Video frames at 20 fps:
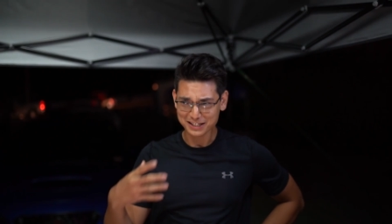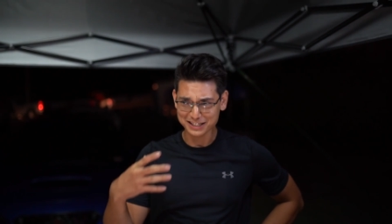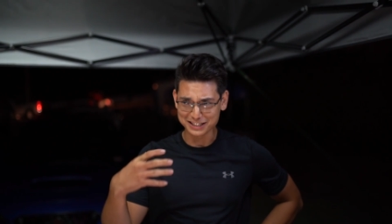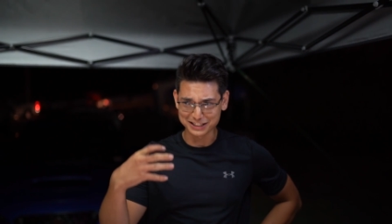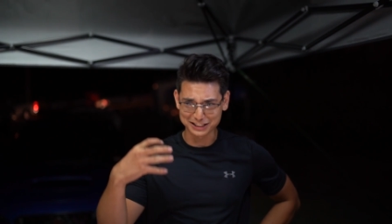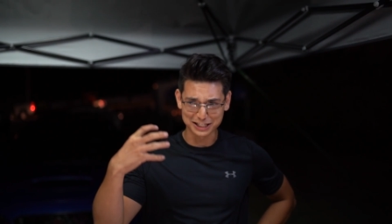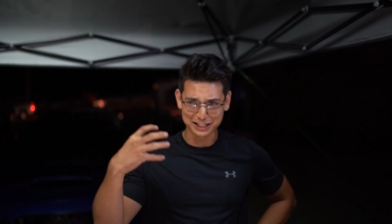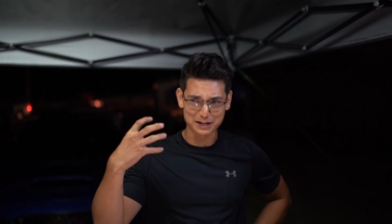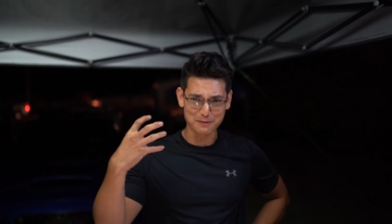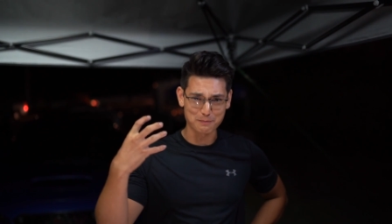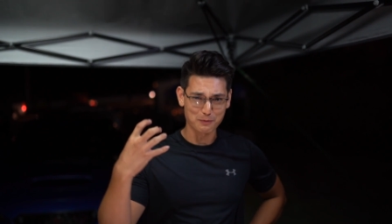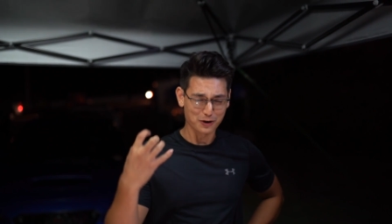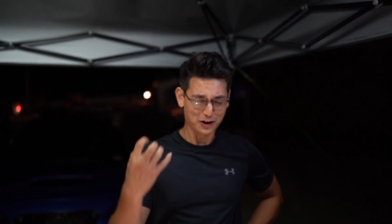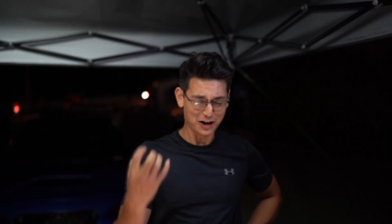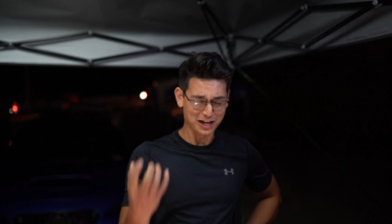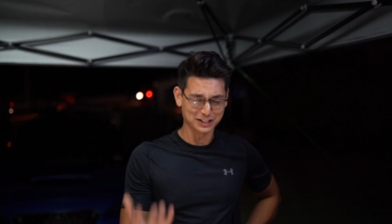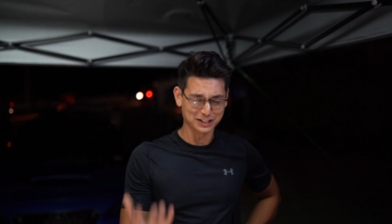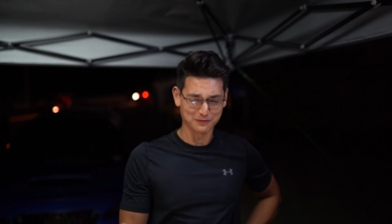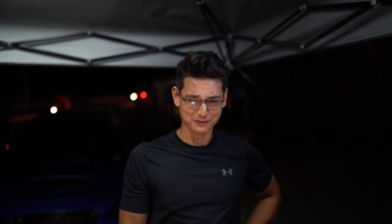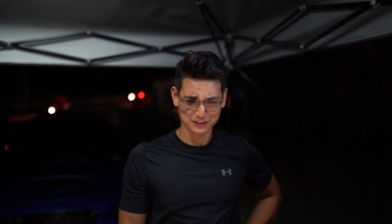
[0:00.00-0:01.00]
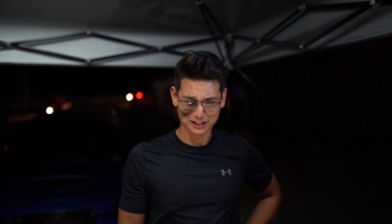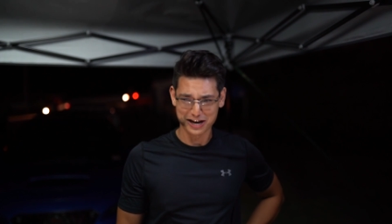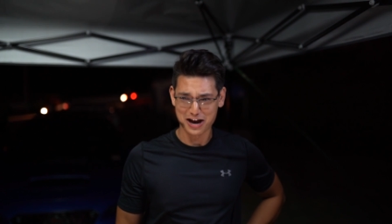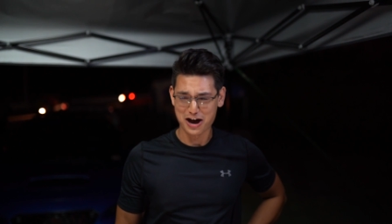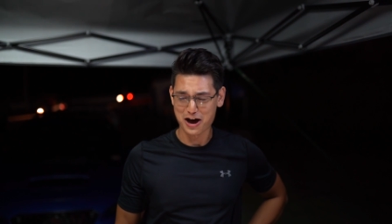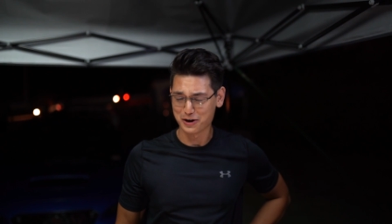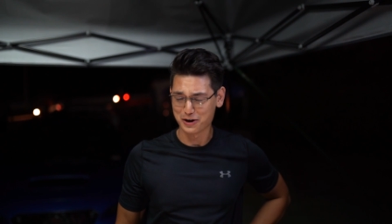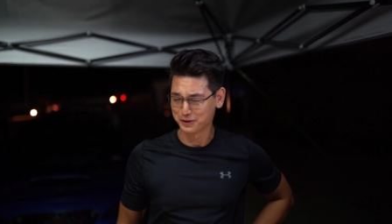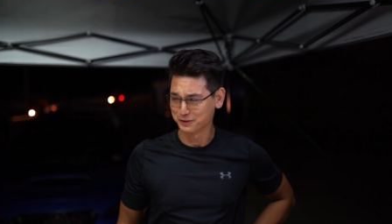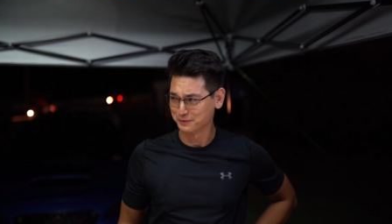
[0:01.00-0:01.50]
It's getting progressively
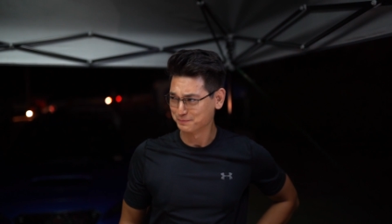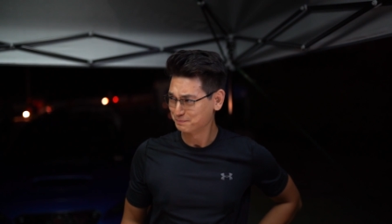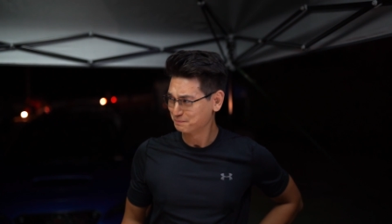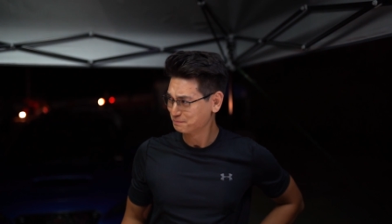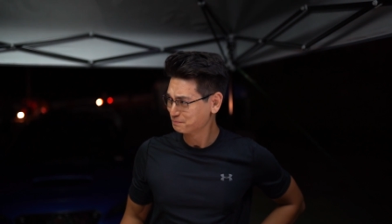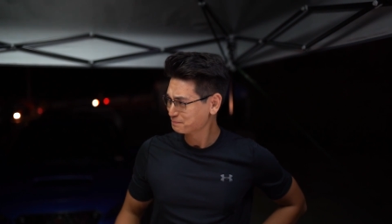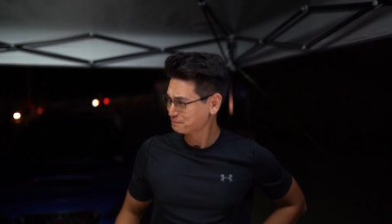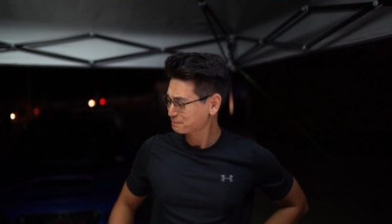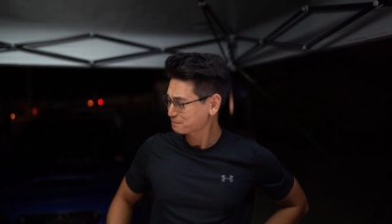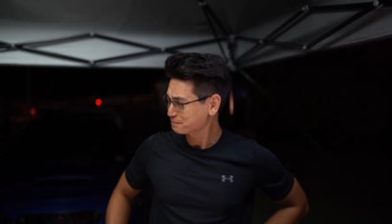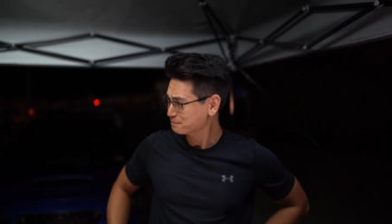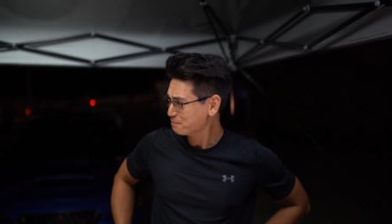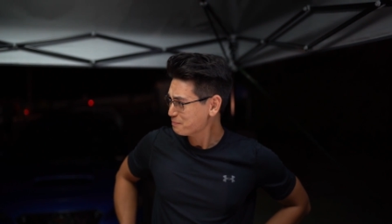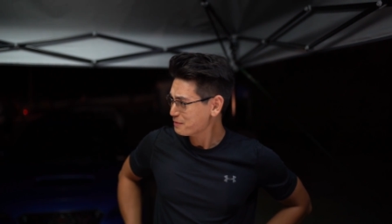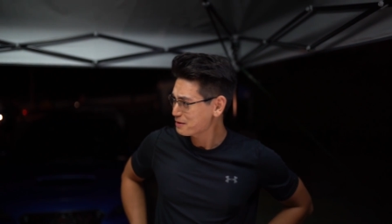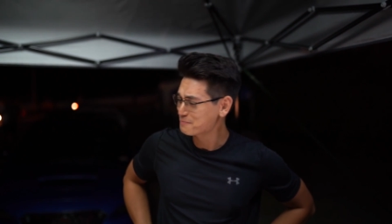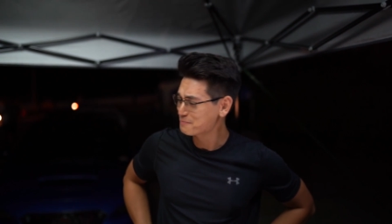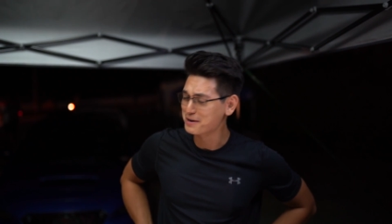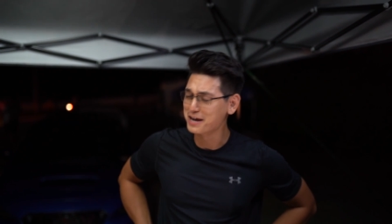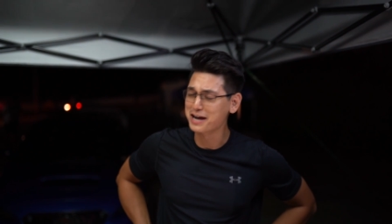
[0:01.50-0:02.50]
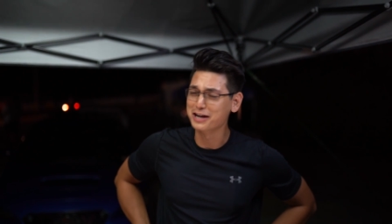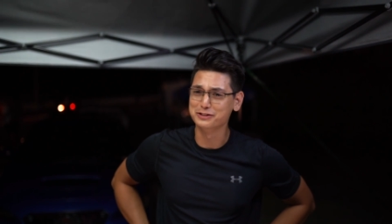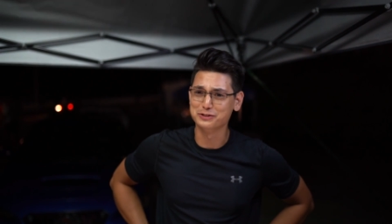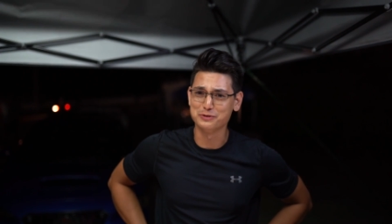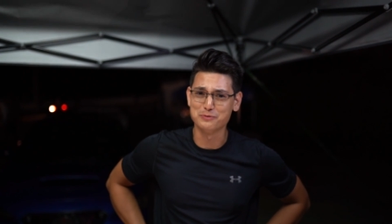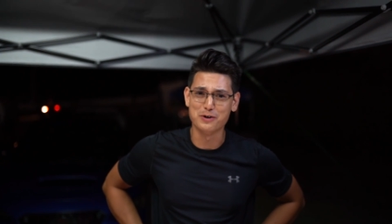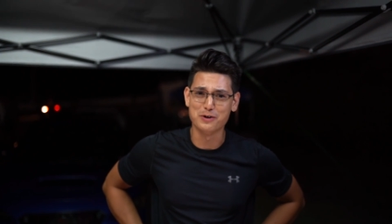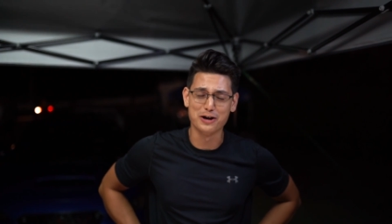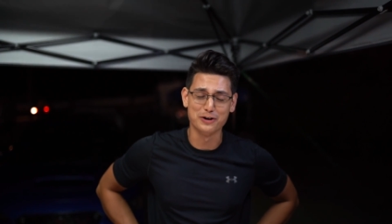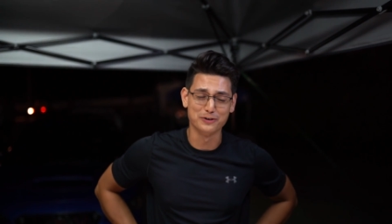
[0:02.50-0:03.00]
hotter. My eyes
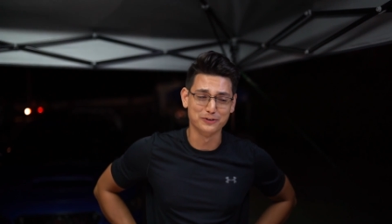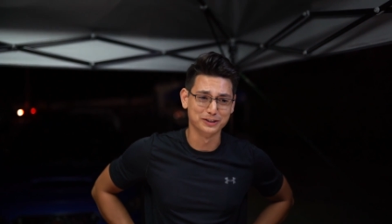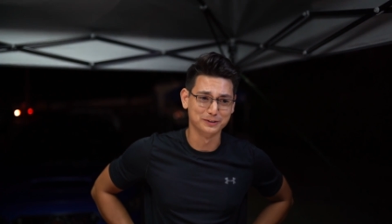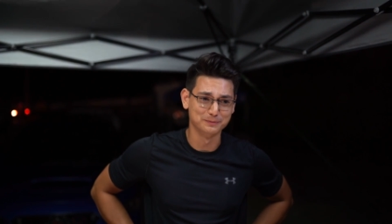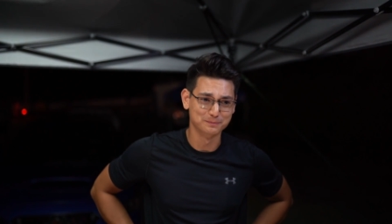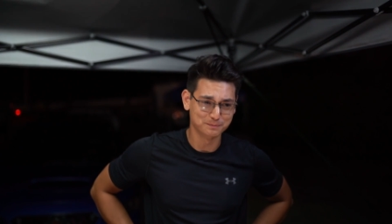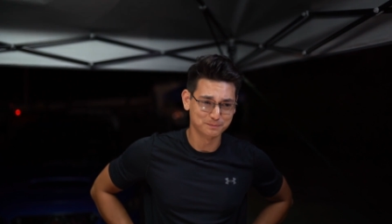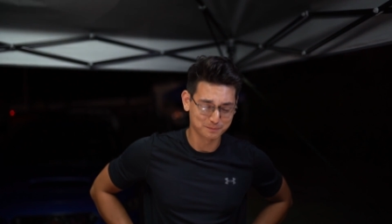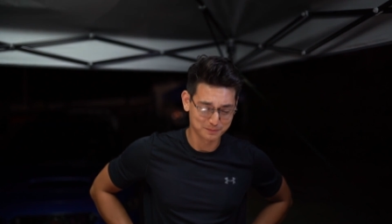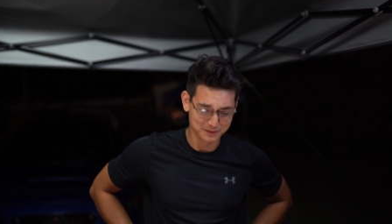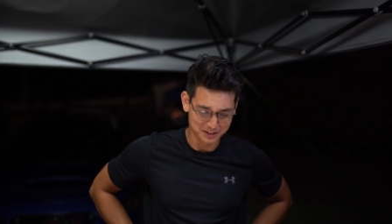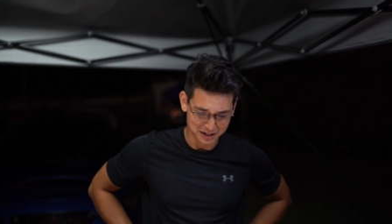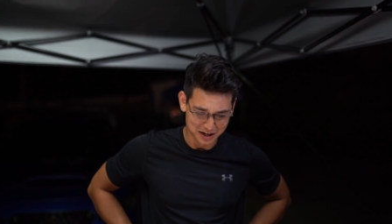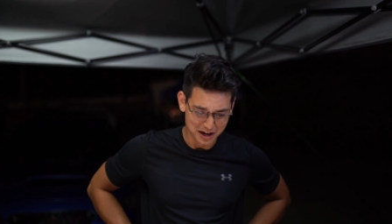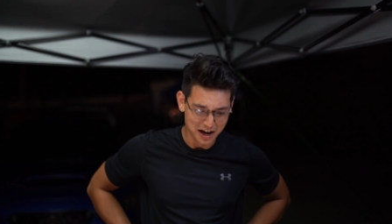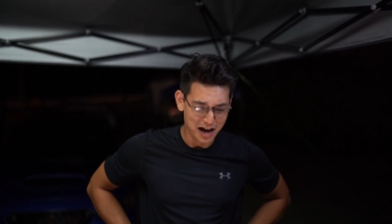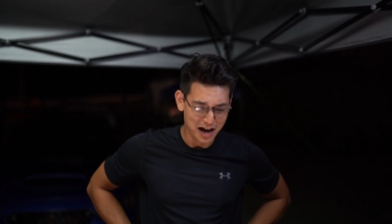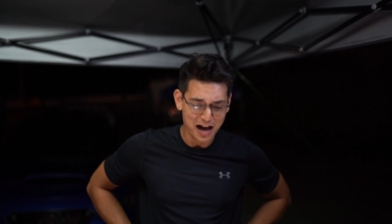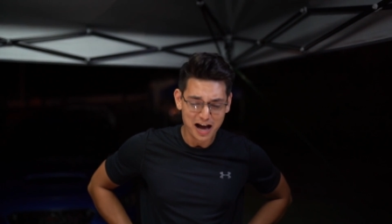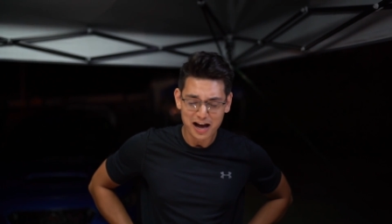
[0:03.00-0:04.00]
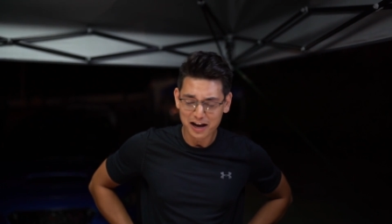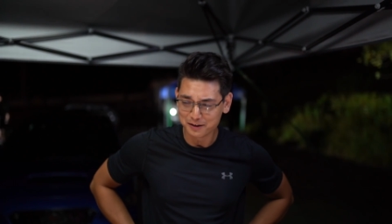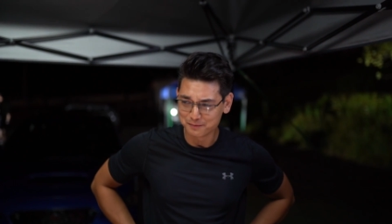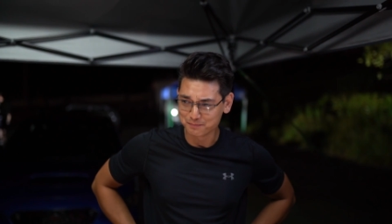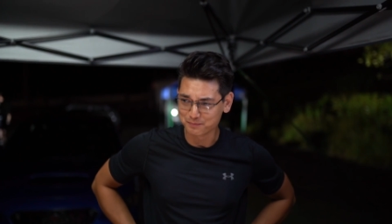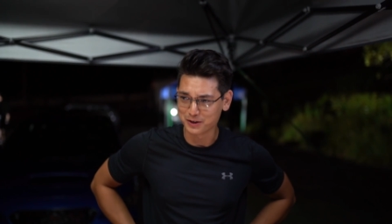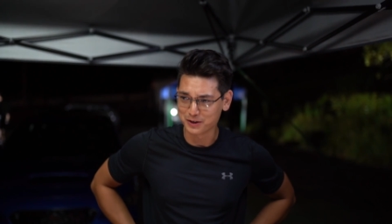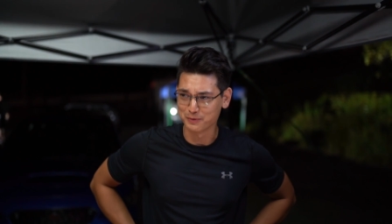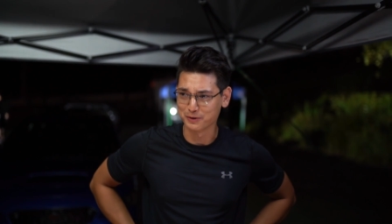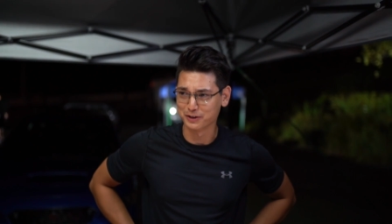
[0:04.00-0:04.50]
are watering.
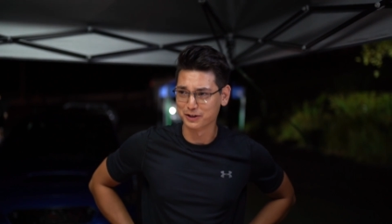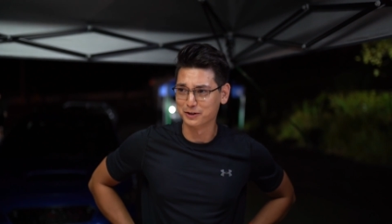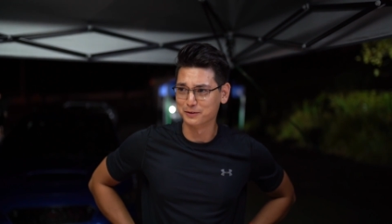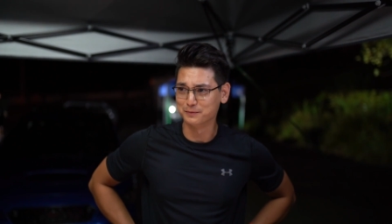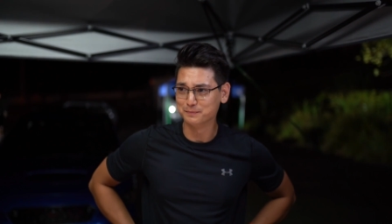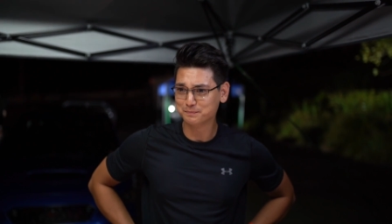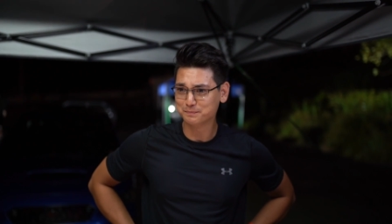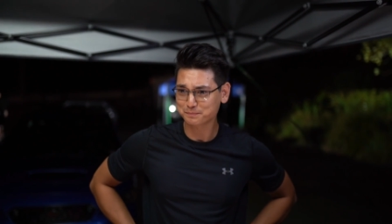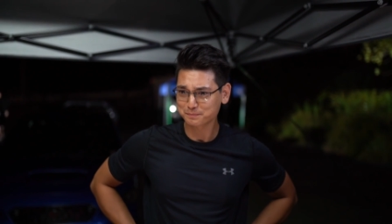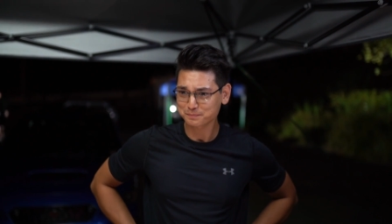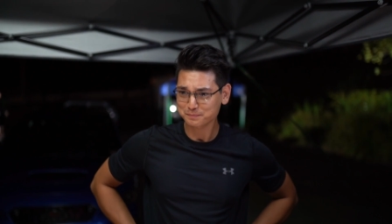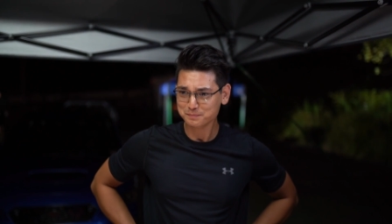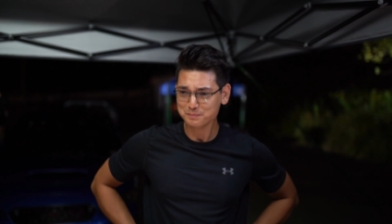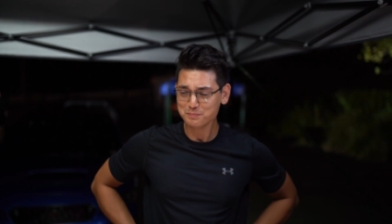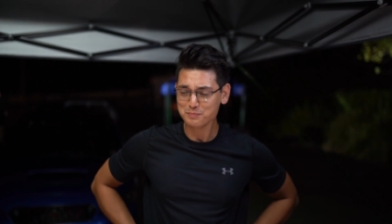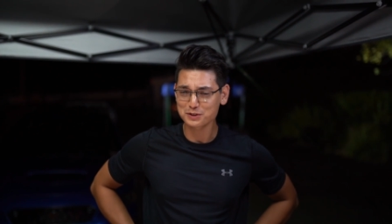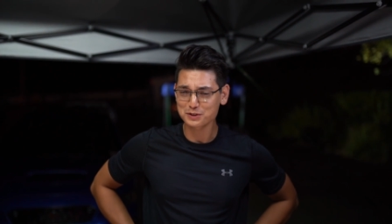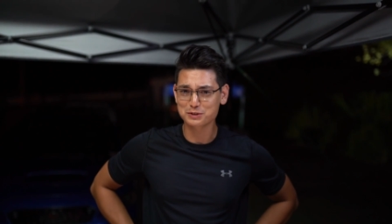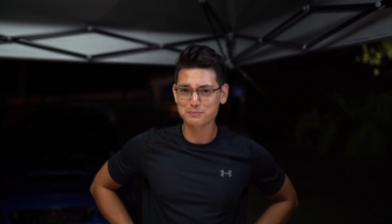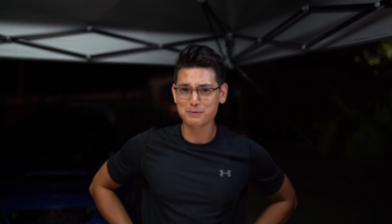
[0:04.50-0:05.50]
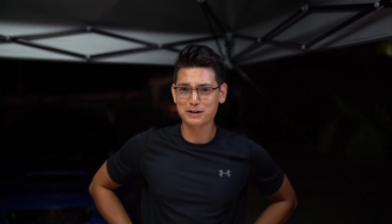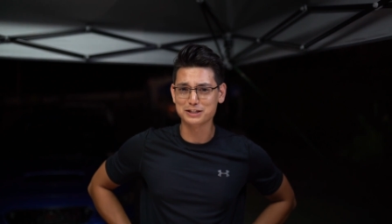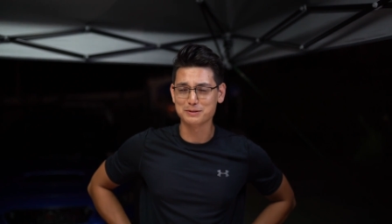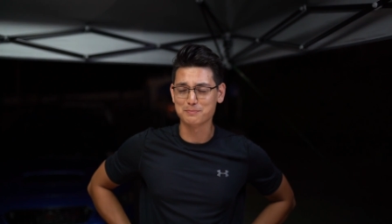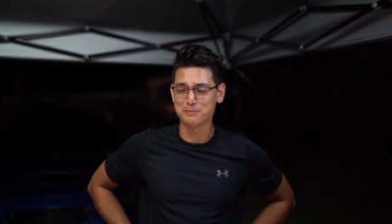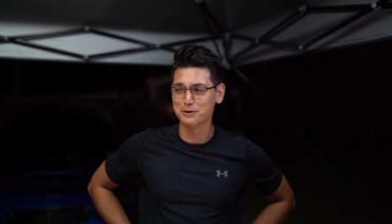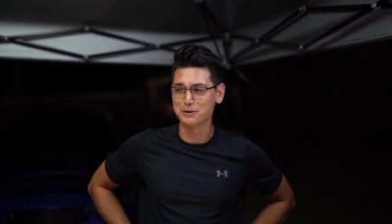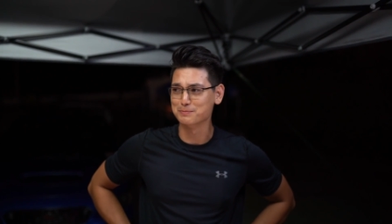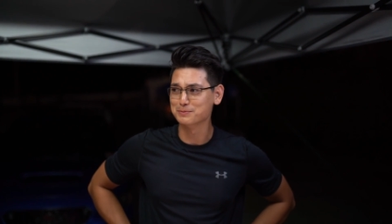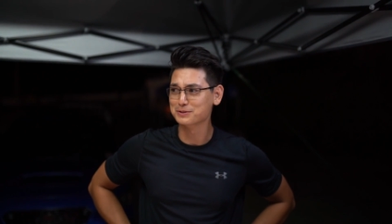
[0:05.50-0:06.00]
There we go. Spicy
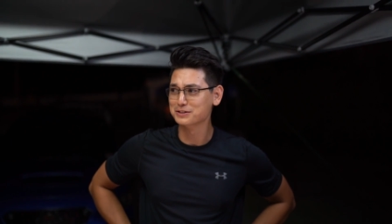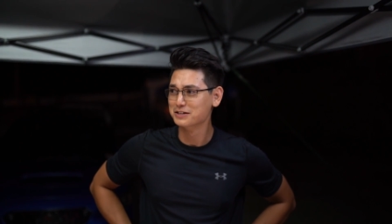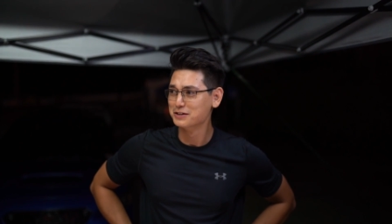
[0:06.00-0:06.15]
burps.